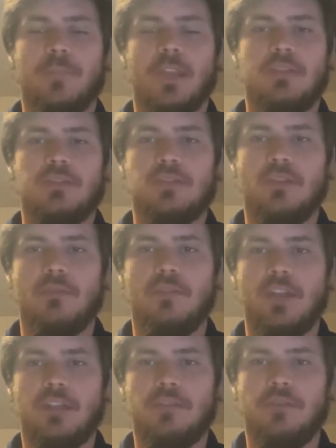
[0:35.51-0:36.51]
And so
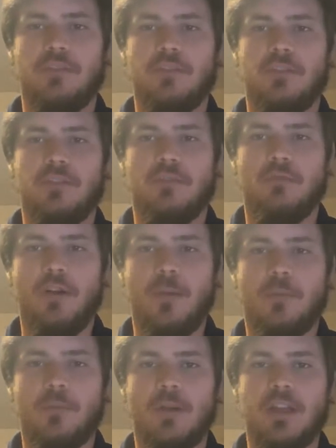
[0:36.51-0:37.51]
thank you for your
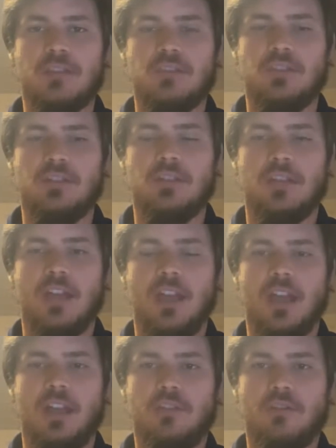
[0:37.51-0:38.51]
cooperation
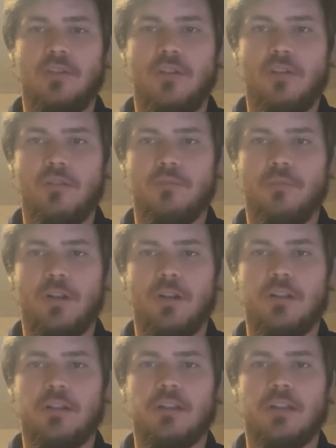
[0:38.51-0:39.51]
and your hard
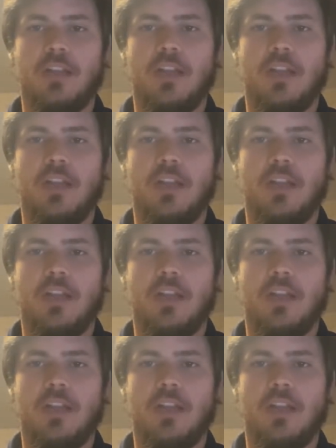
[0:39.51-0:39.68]
work.